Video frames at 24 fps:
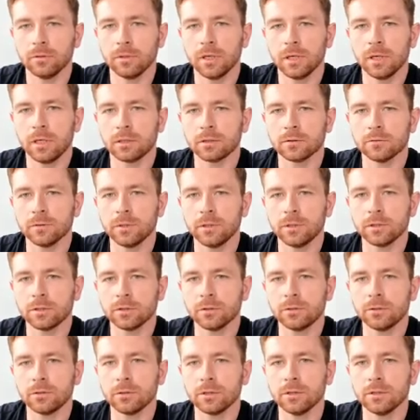hardware
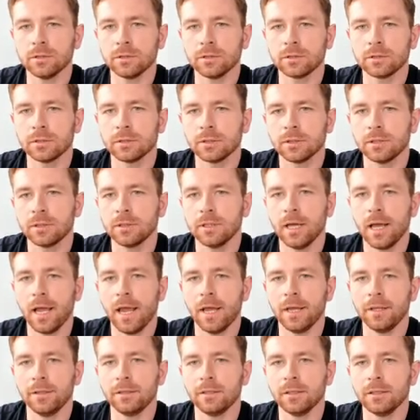sources, the
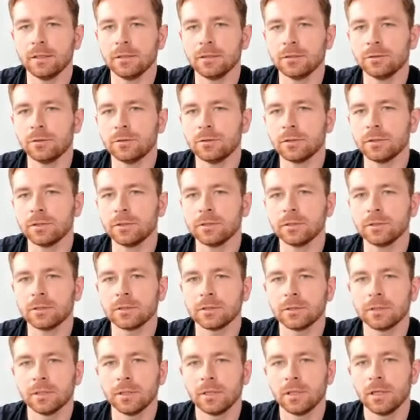NDI
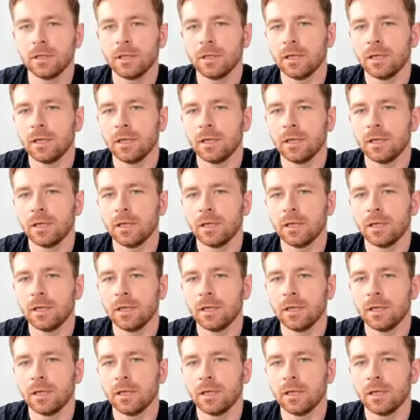sources,